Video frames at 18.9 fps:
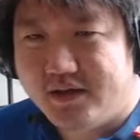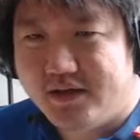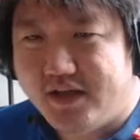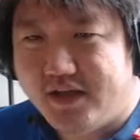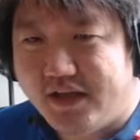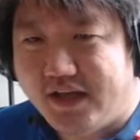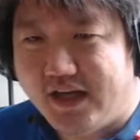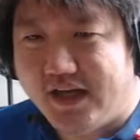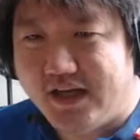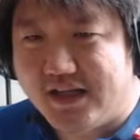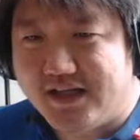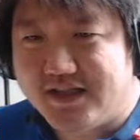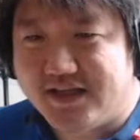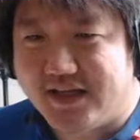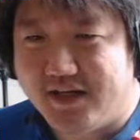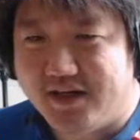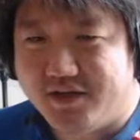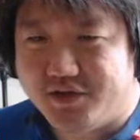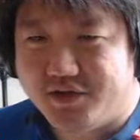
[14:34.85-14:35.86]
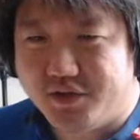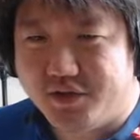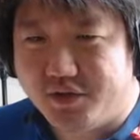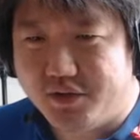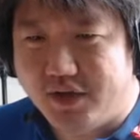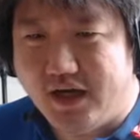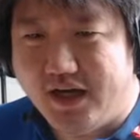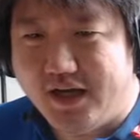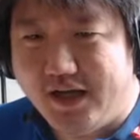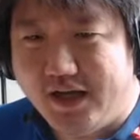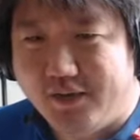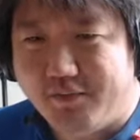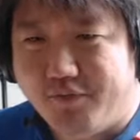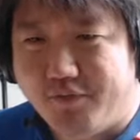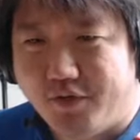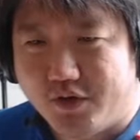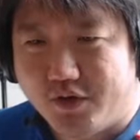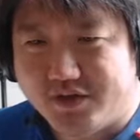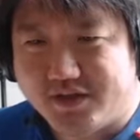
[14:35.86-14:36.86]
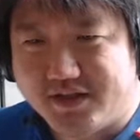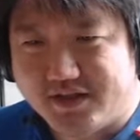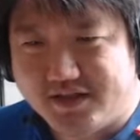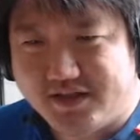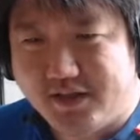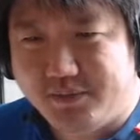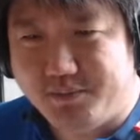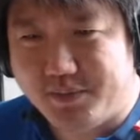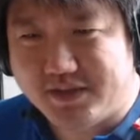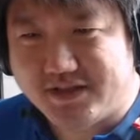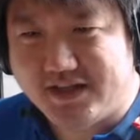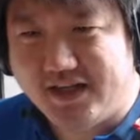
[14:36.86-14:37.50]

The necklace, I aim for 60%